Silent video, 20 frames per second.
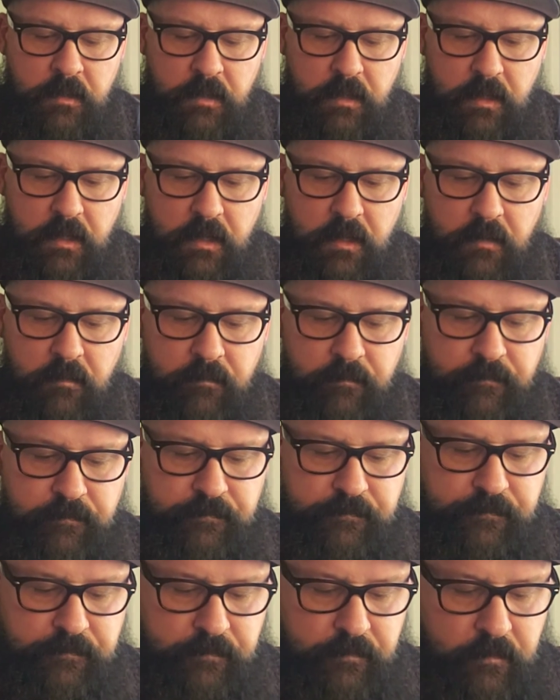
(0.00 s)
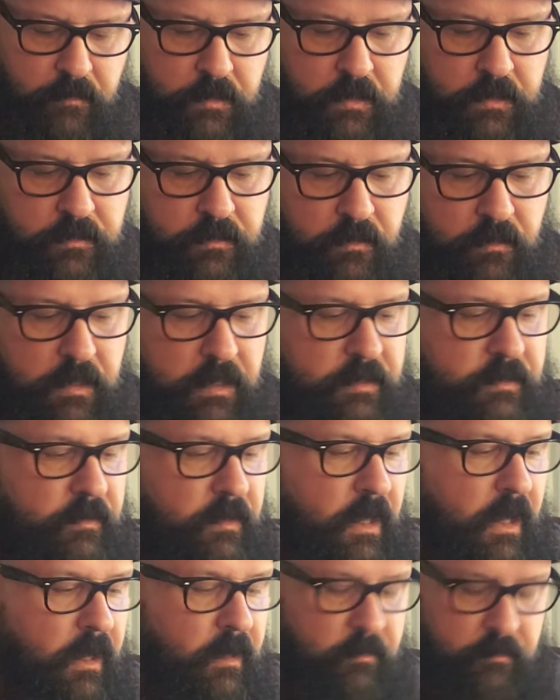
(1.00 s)
So that's
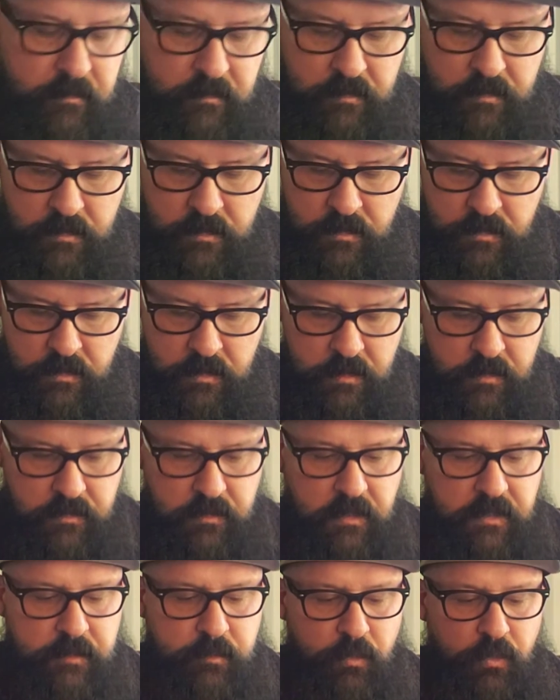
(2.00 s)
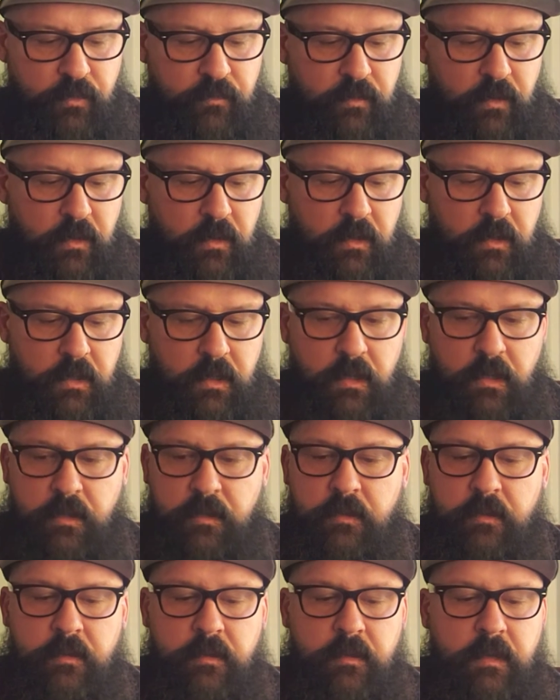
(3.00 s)
that. Let's move
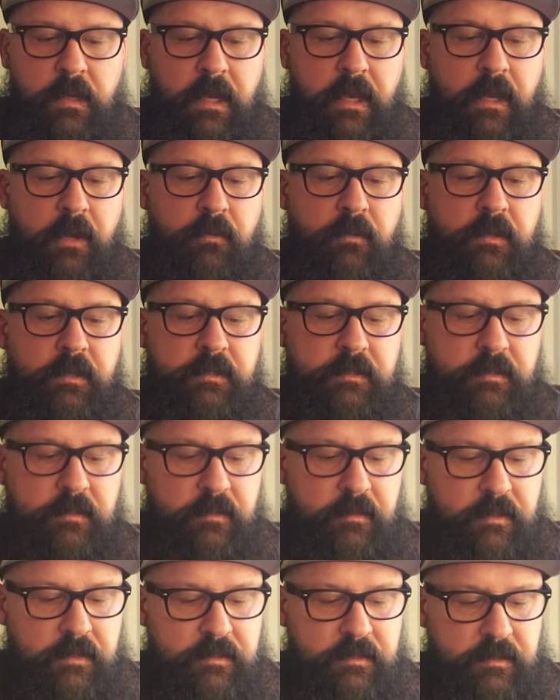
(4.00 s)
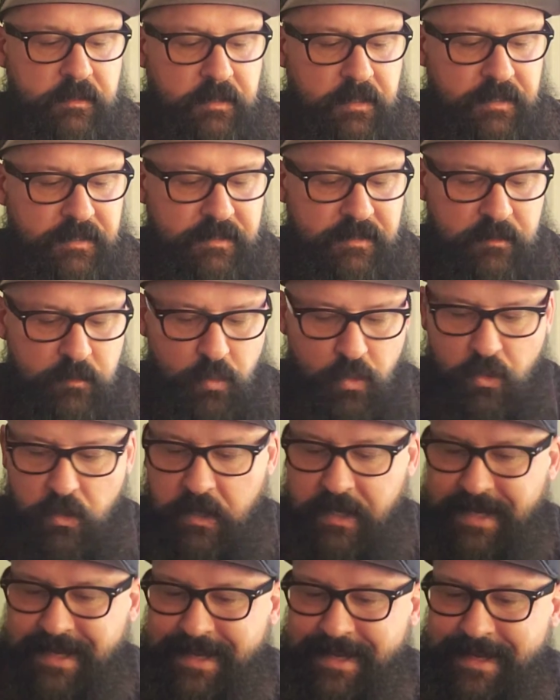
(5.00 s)
on. This is more
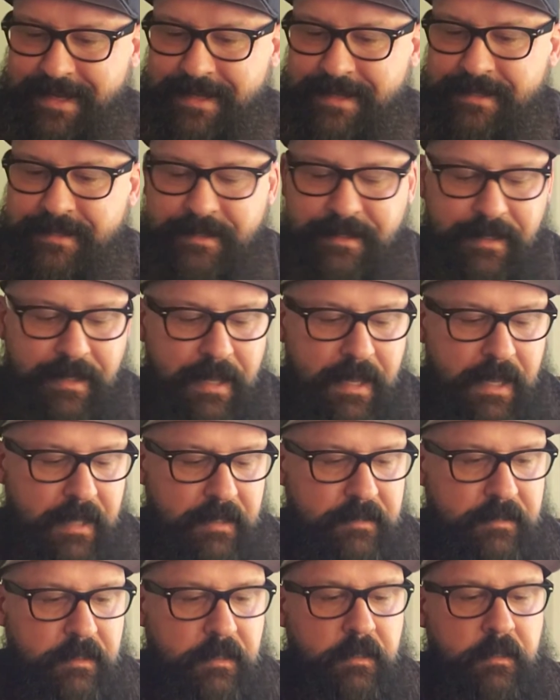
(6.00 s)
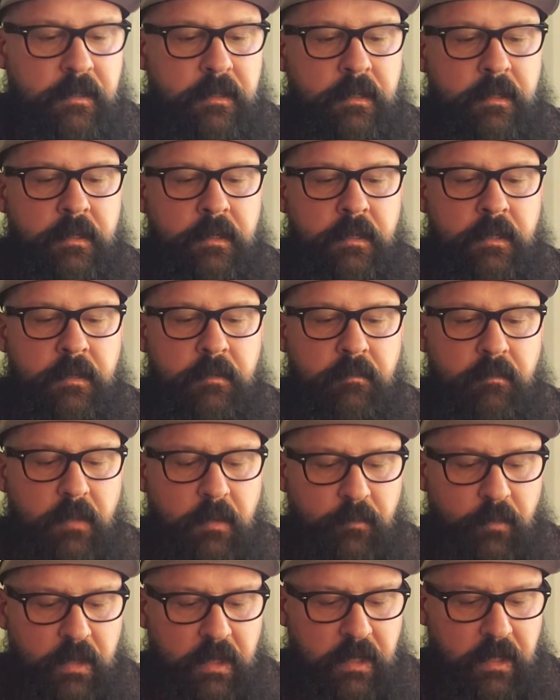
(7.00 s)
EDC-esque.
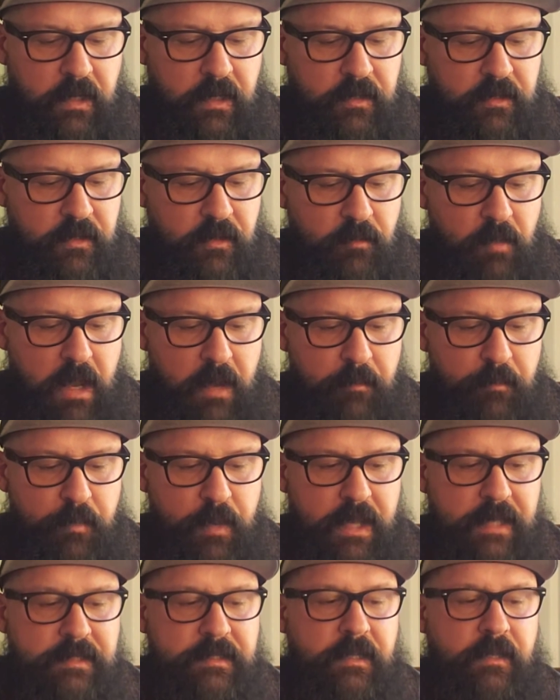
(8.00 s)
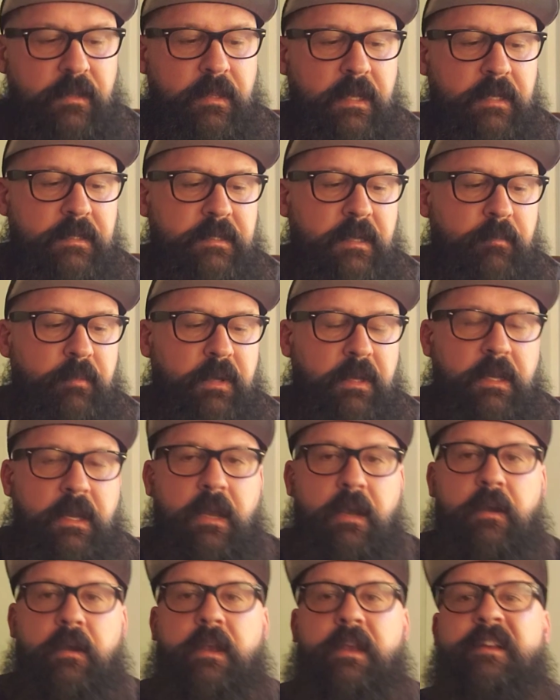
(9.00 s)
I'm getting into my basic things I've been
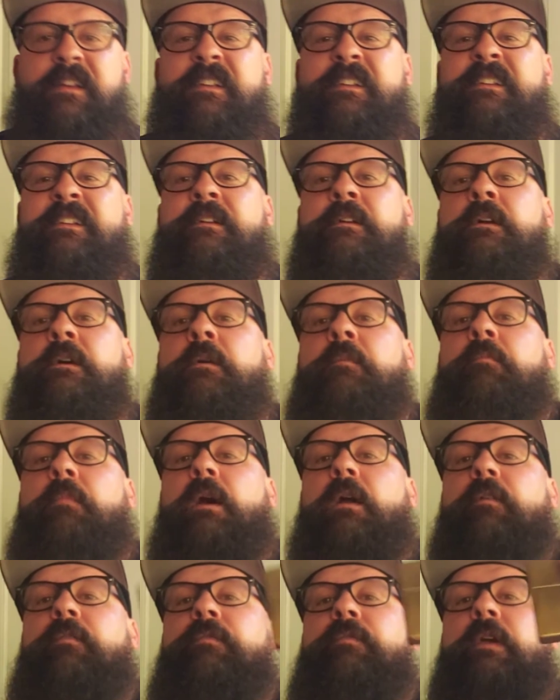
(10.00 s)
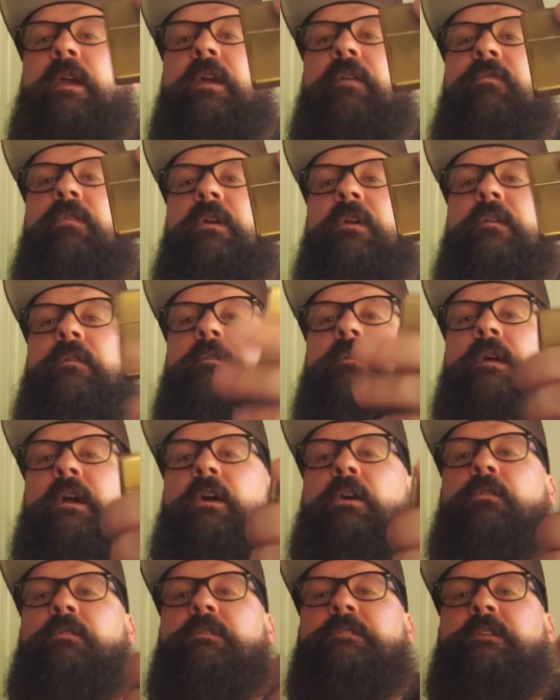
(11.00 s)
carrying. My favorite,
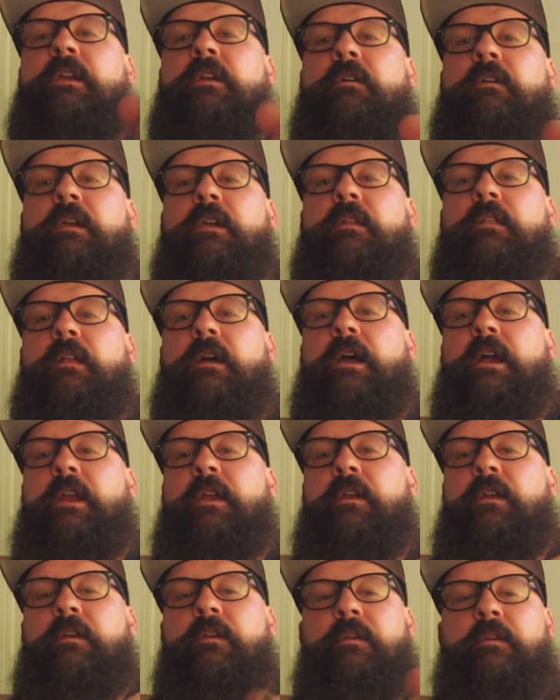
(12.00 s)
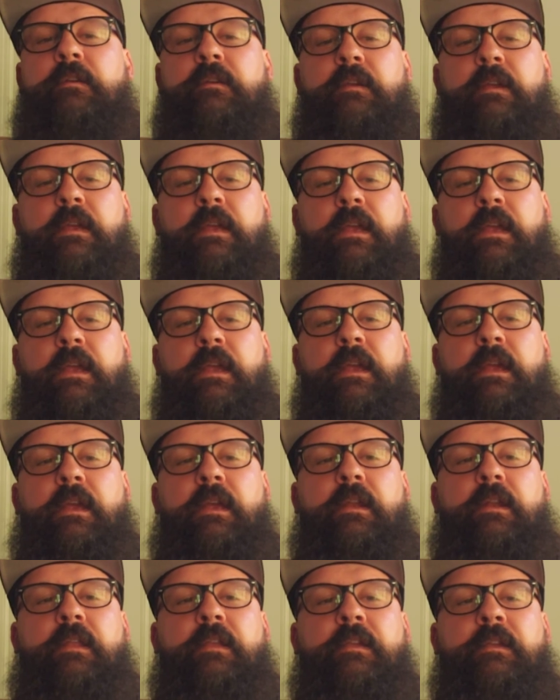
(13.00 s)
I always carry a lighter,
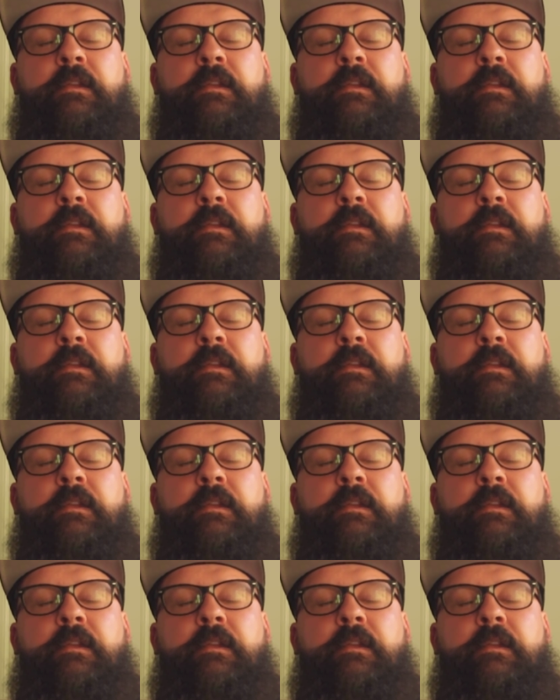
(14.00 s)
and